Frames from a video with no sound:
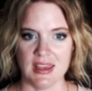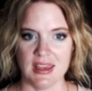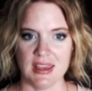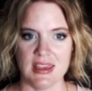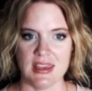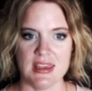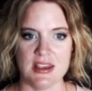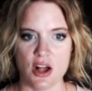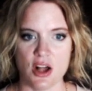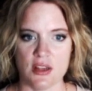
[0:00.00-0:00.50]

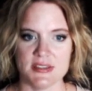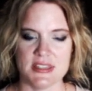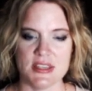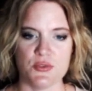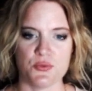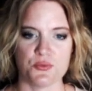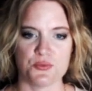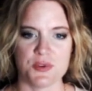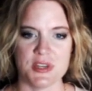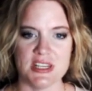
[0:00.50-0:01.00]
He calls it
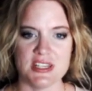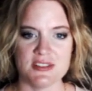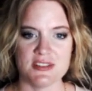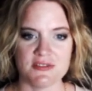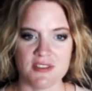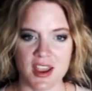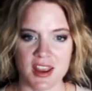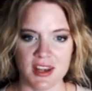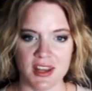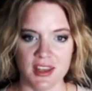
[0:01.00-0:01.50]

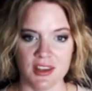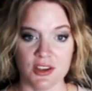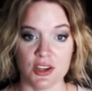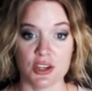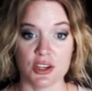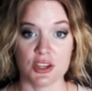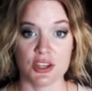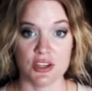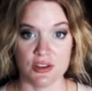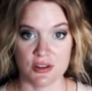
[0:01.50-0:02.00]
redefining
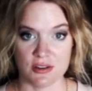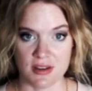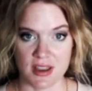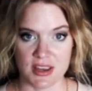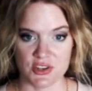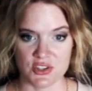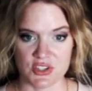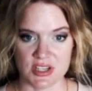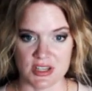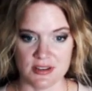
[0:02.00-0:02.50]

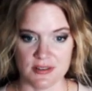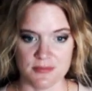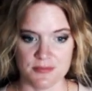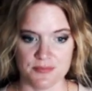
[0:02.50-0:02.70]
curation.